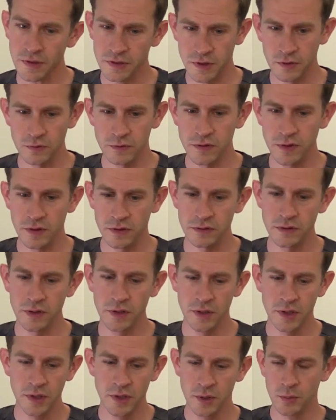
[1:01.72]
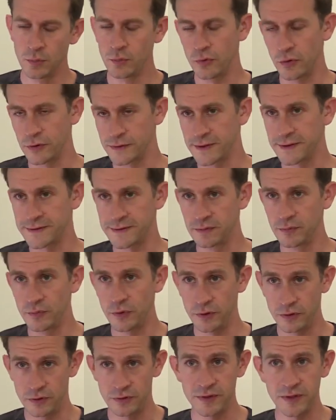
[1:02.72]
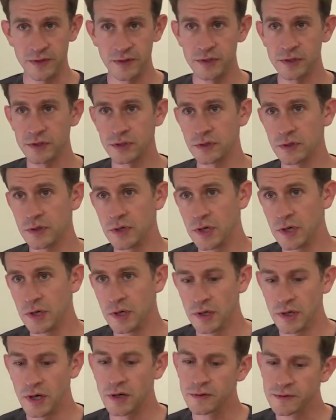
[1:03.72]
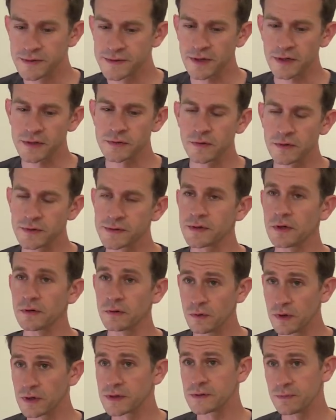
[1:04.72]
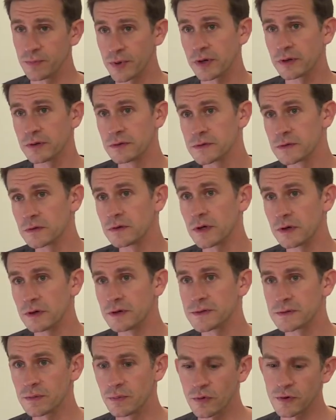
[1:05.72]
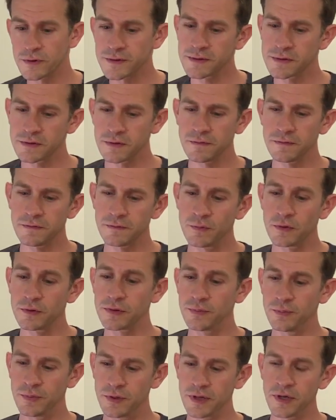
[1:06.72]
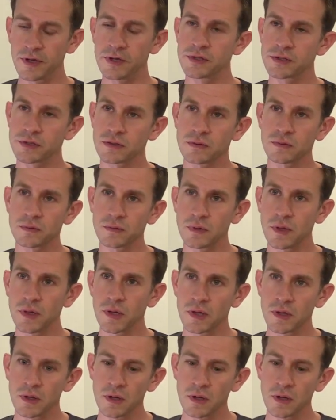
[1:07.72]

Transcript: that we then process and put in a dish, and the cells will start to expand. So there is a process of multiplication